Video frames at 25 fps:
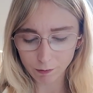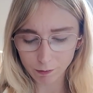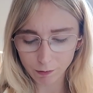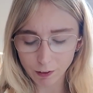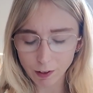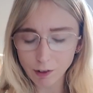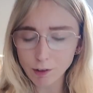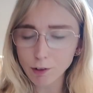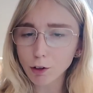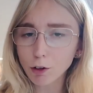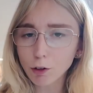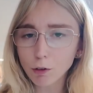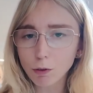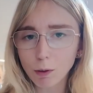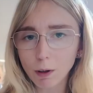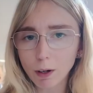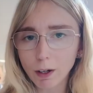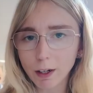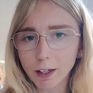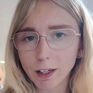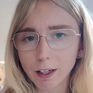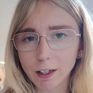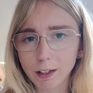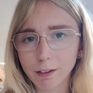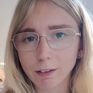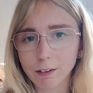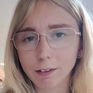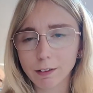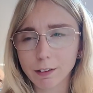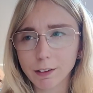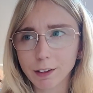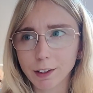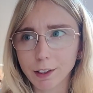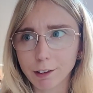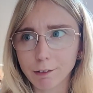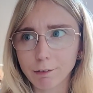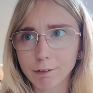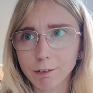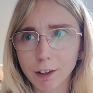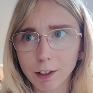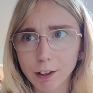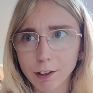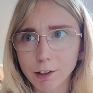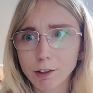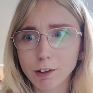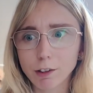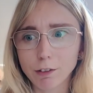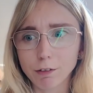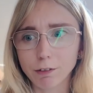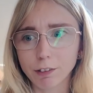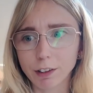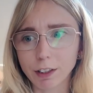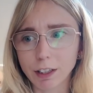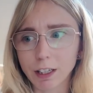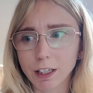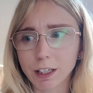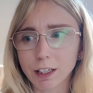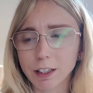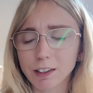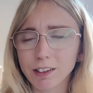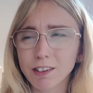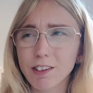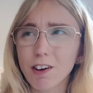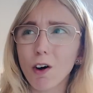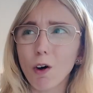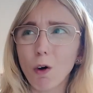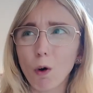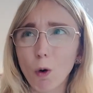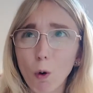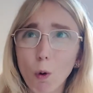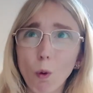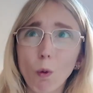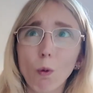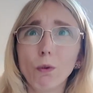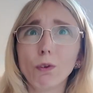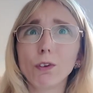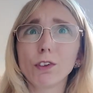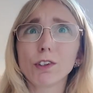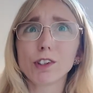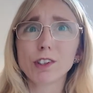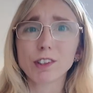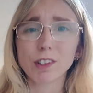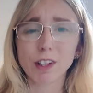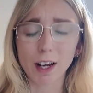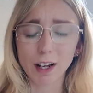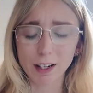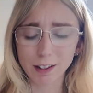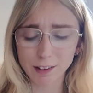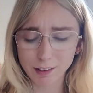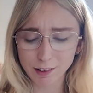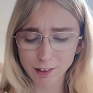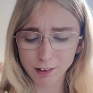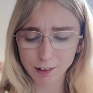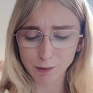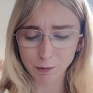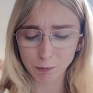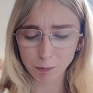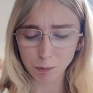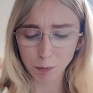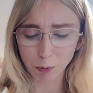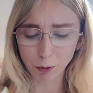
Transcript: These are quite like relatively not old sets,